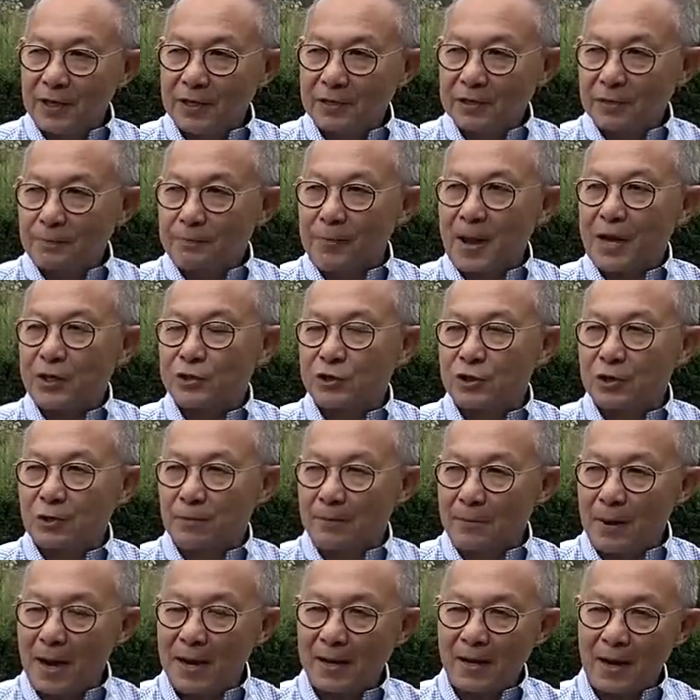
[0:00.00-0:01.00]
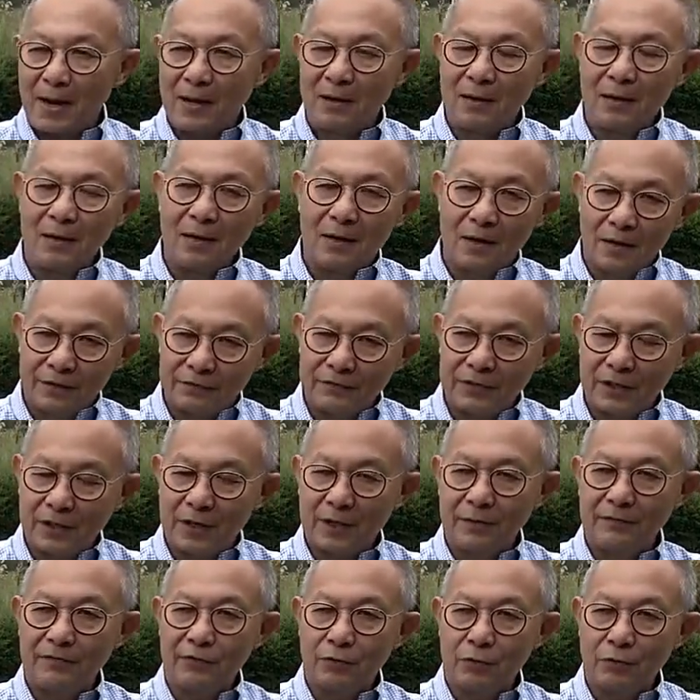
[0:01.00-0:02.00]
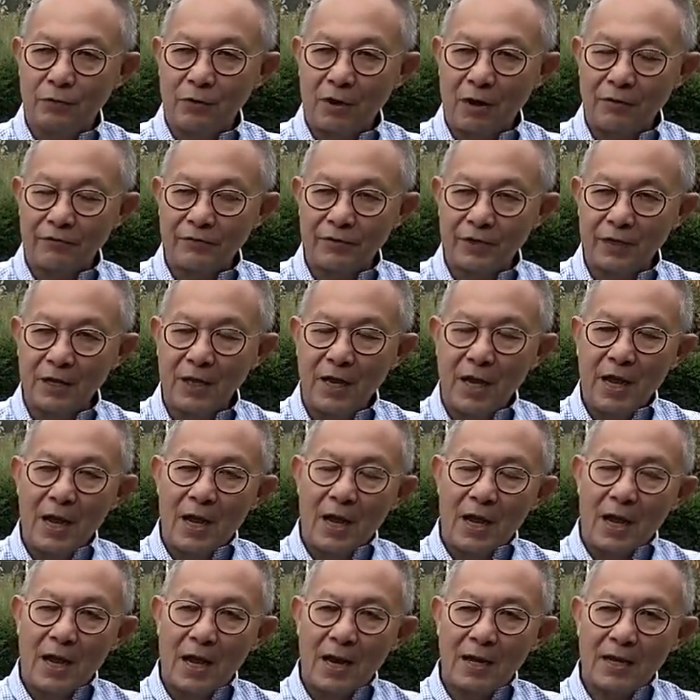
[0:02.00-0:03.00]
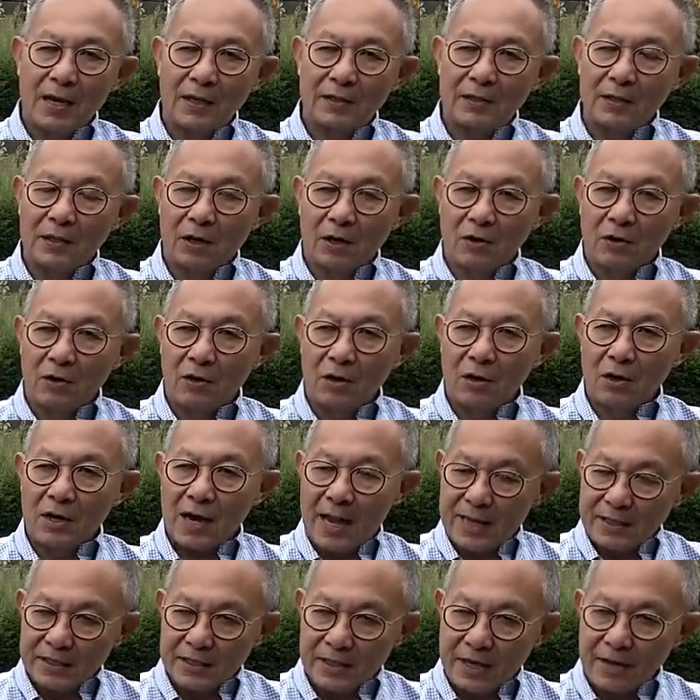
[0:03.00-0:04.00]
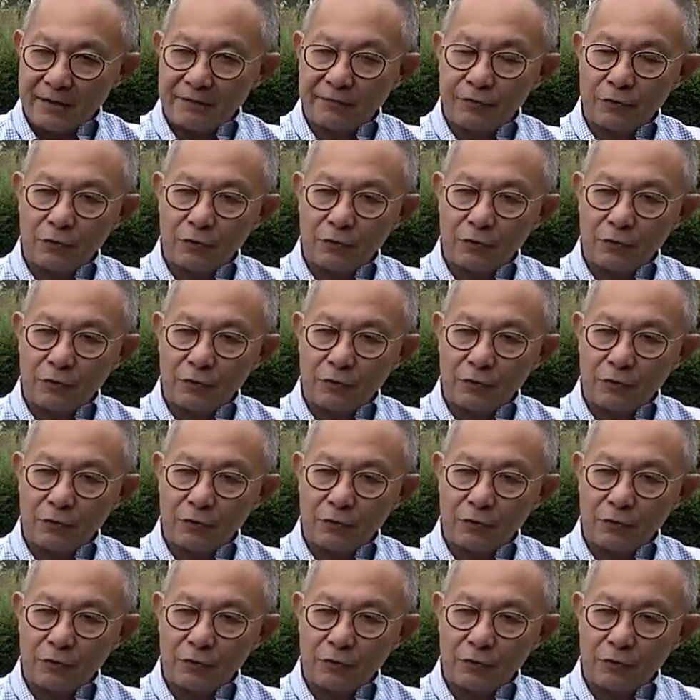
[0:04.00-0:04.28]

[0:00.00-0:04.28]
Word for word: It's a passion of mine. I love taking photography, and I did a lot of landscape